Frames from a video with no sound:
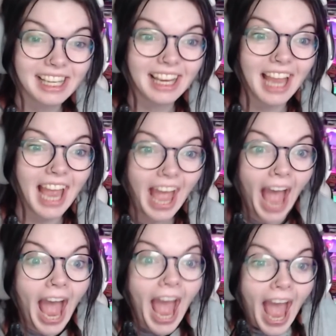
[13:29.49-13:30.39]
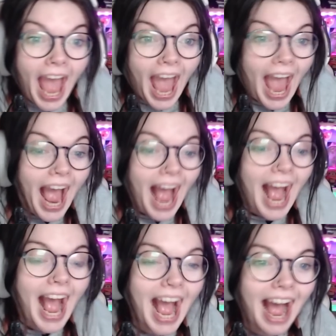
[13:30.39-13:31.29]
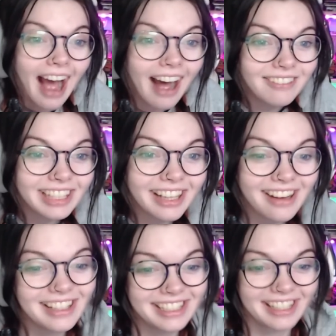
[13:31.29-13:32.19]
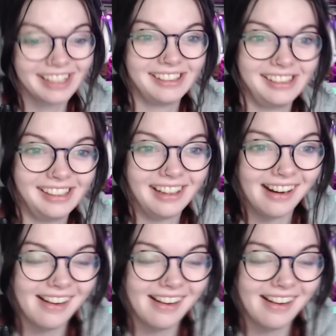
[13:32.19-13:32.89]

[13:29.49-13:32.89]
Must be from the old labs. Oh my God. Look at them go.